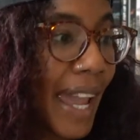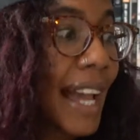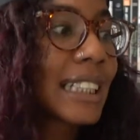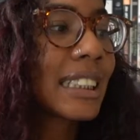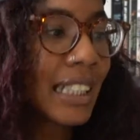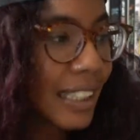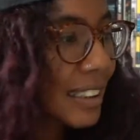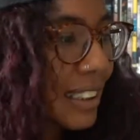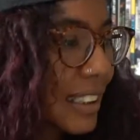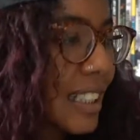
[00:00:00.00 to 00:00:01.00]

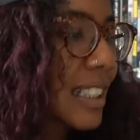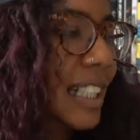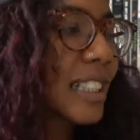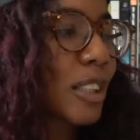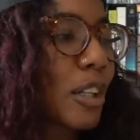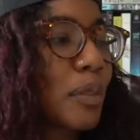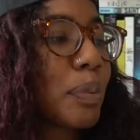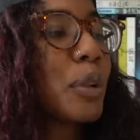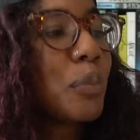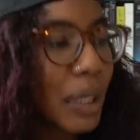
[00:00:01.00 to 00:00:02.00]
assets since they started
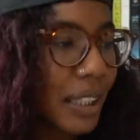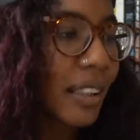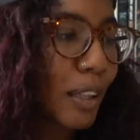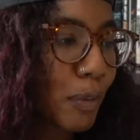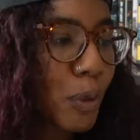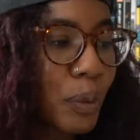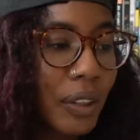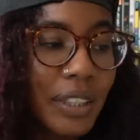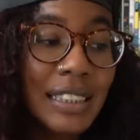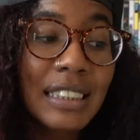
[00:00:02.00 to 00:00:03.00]
blooming, if you
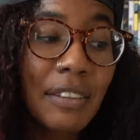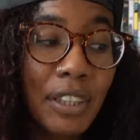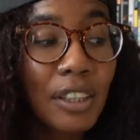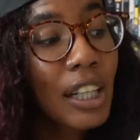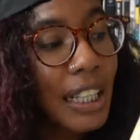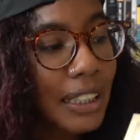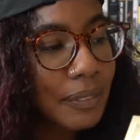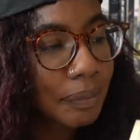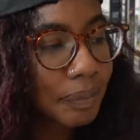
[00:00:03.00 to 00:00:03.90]
will, in 7th grade.